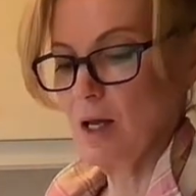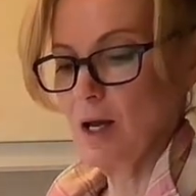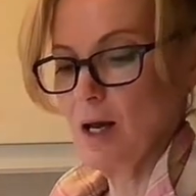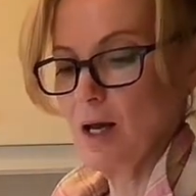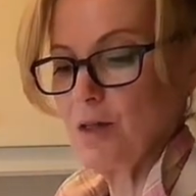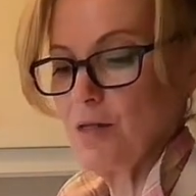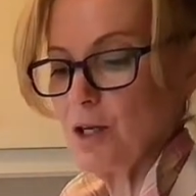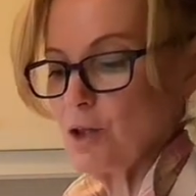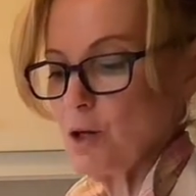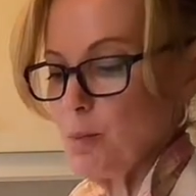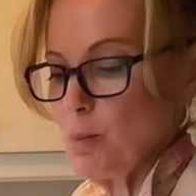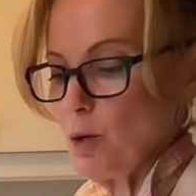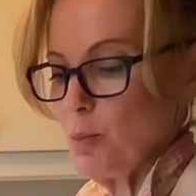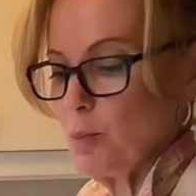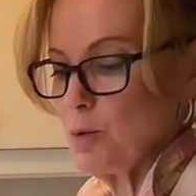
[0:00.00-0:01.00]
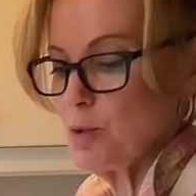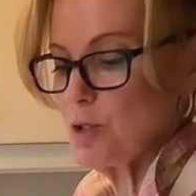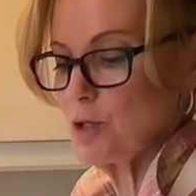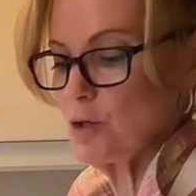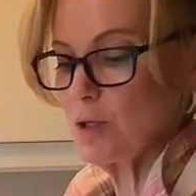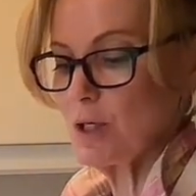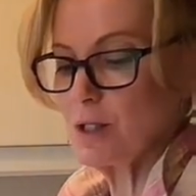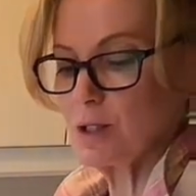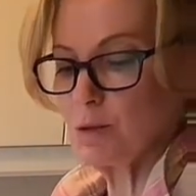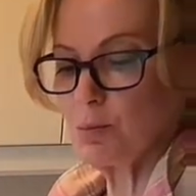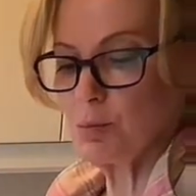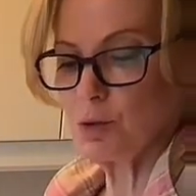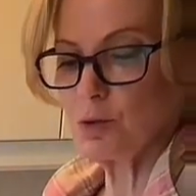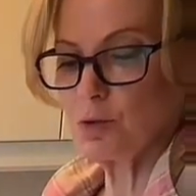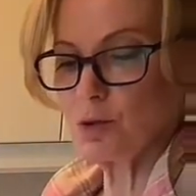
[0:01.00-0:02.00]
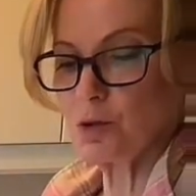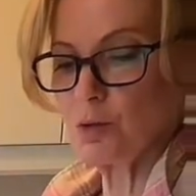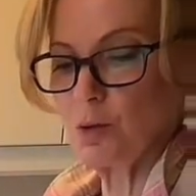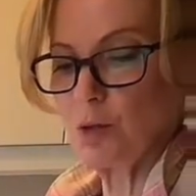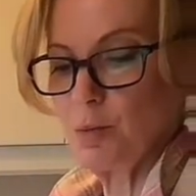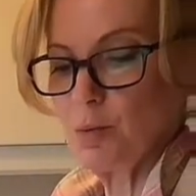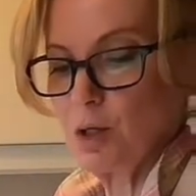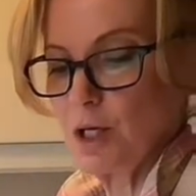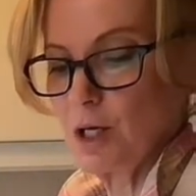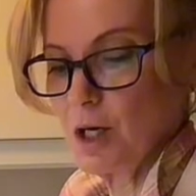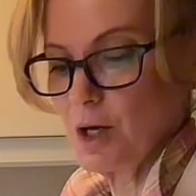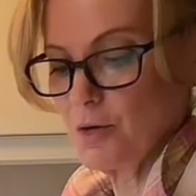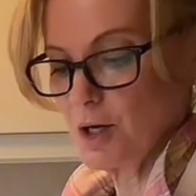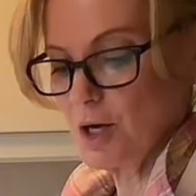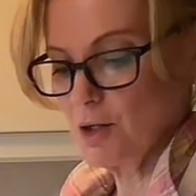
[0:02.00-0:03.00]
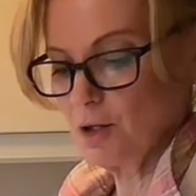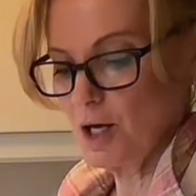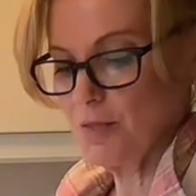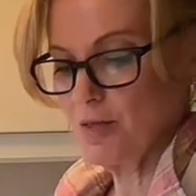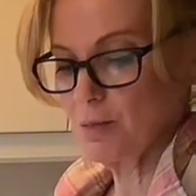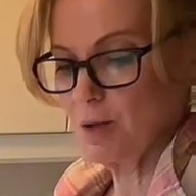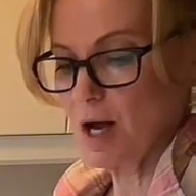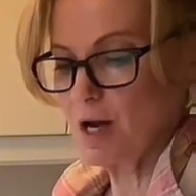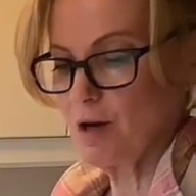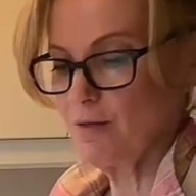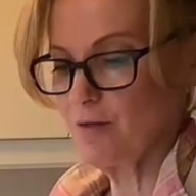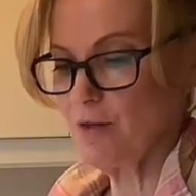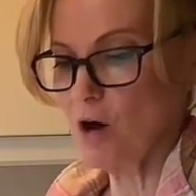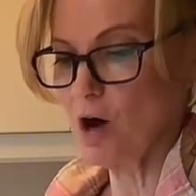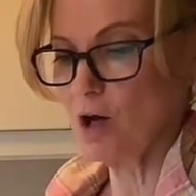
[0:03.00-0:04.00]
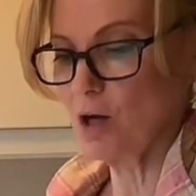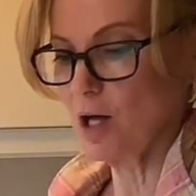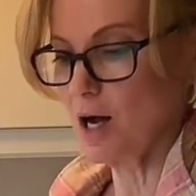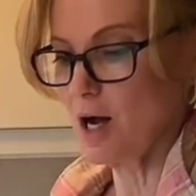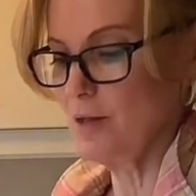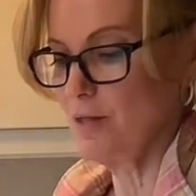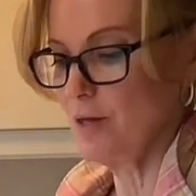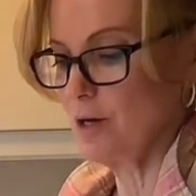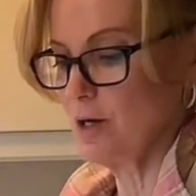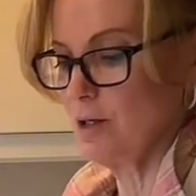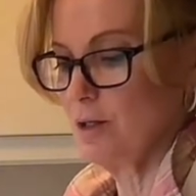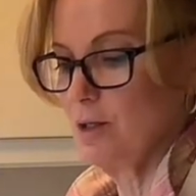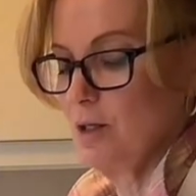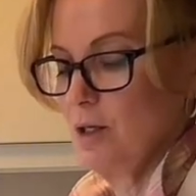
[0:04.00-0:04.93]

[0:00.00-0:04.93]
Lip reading: And I think the purples and greens and blues look really pretty together. And I'll let them kind of fall on the